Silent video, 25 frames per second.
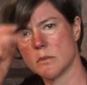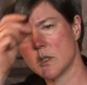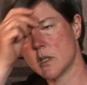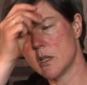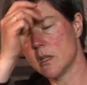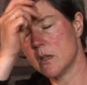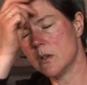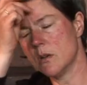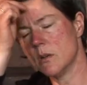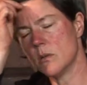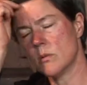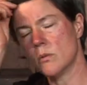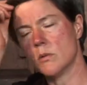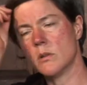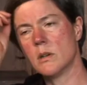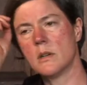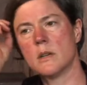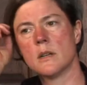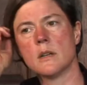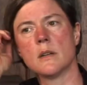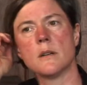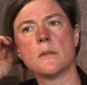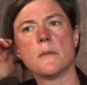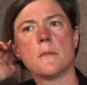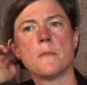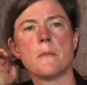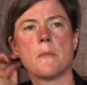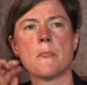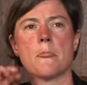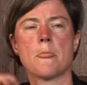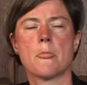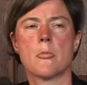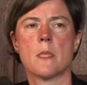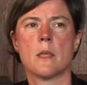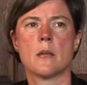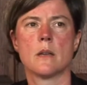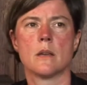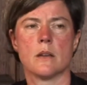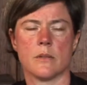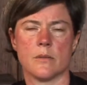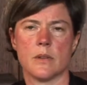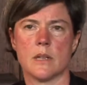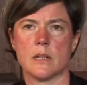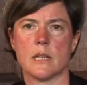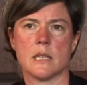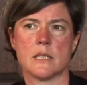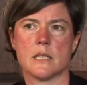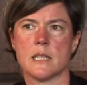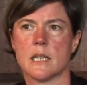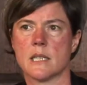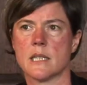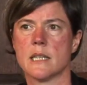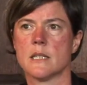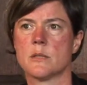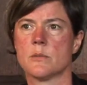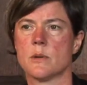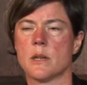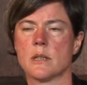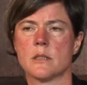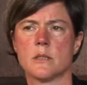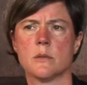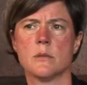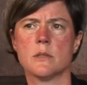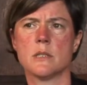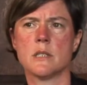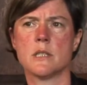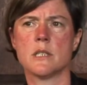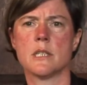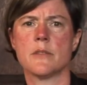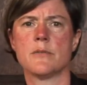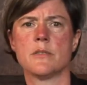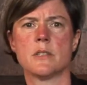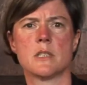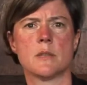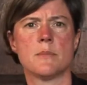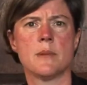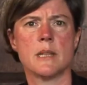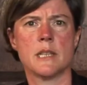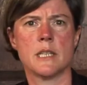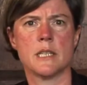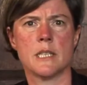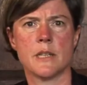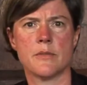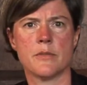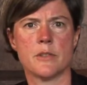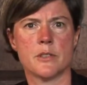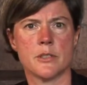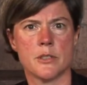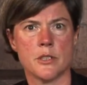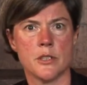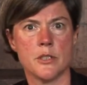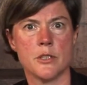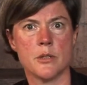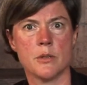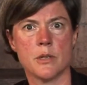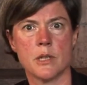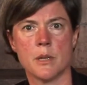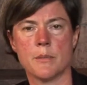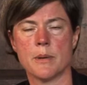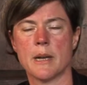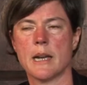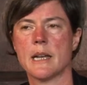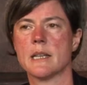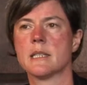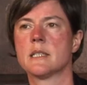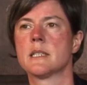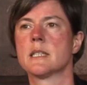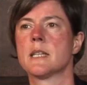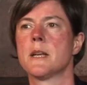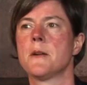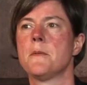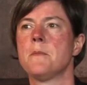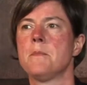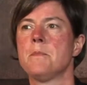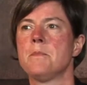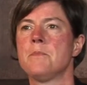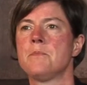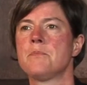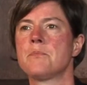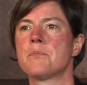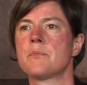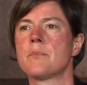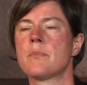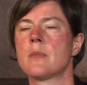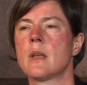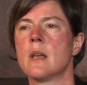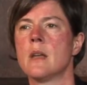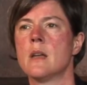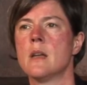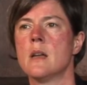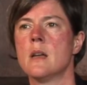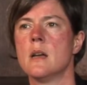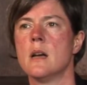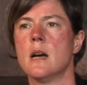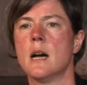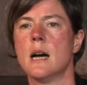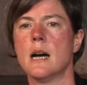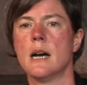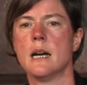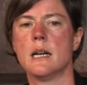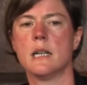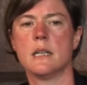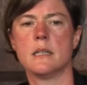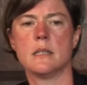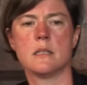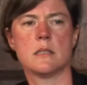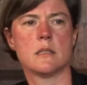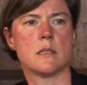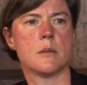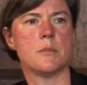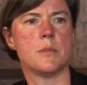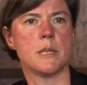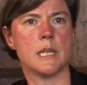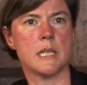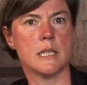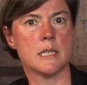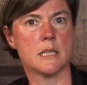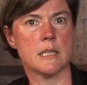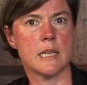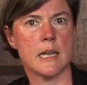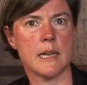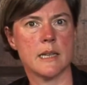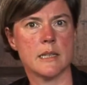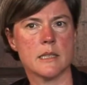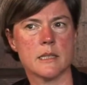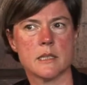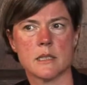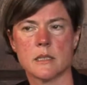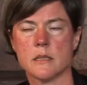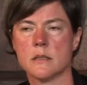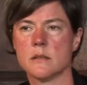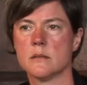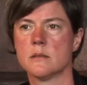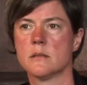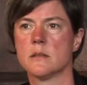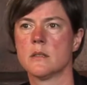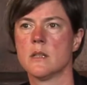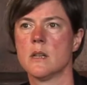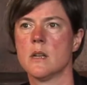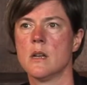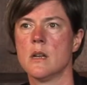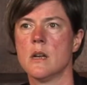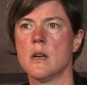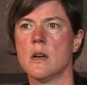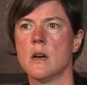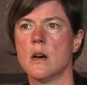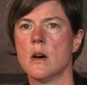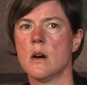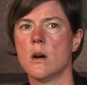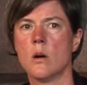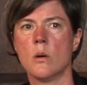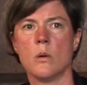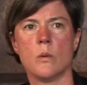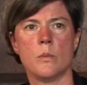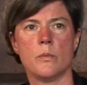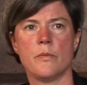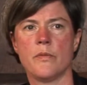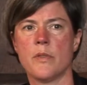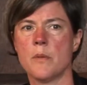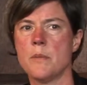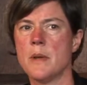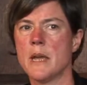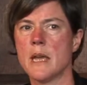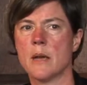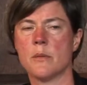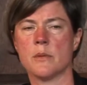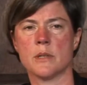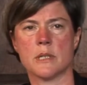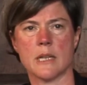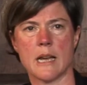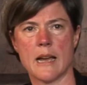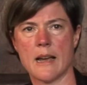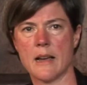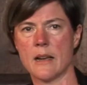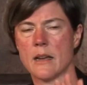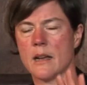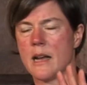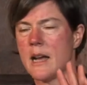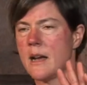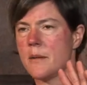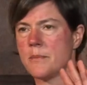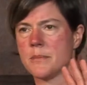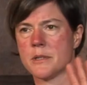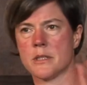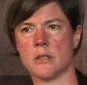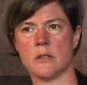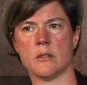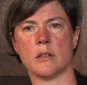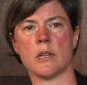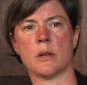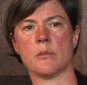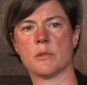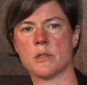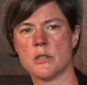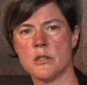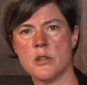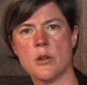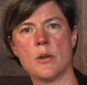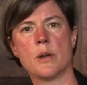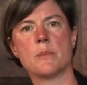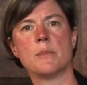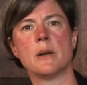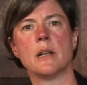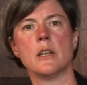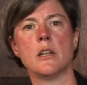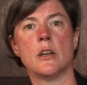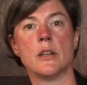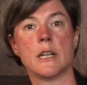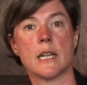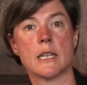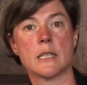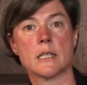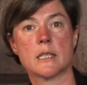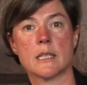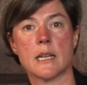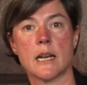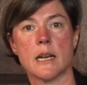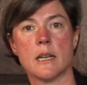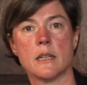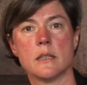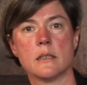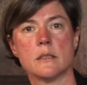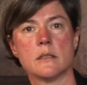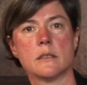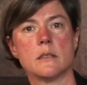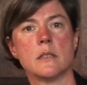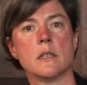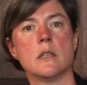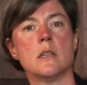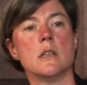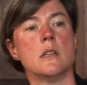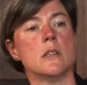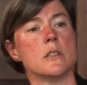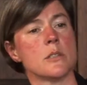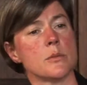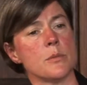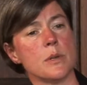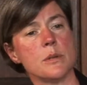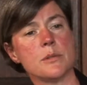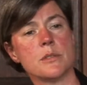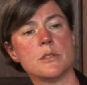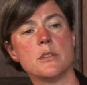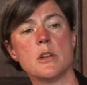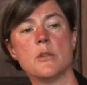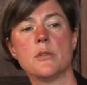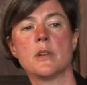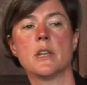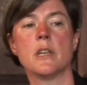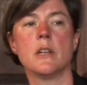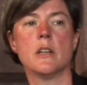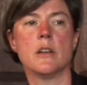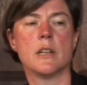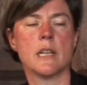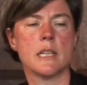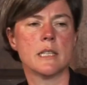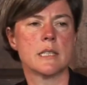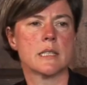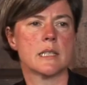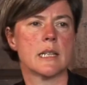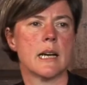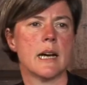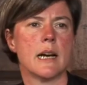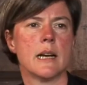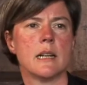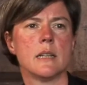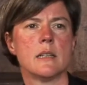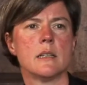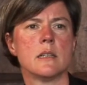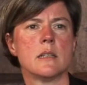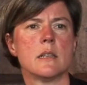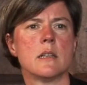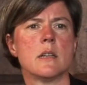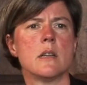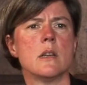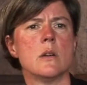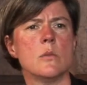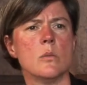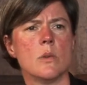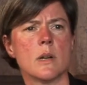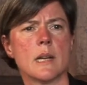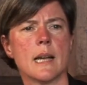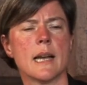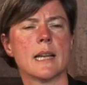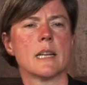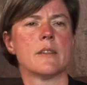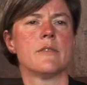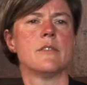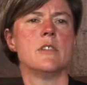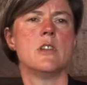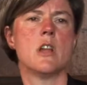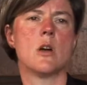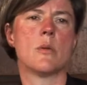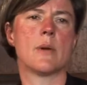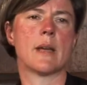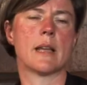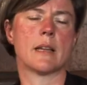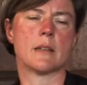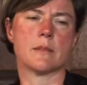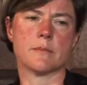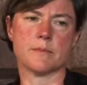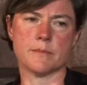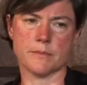You know, or, but actually that is what, so what's the difference that made the difference to you doing your best? And somebody had said, oh, for me it was absolutely, it was knowing my learning style. So when it was knowing your learning style, what kind of knowing?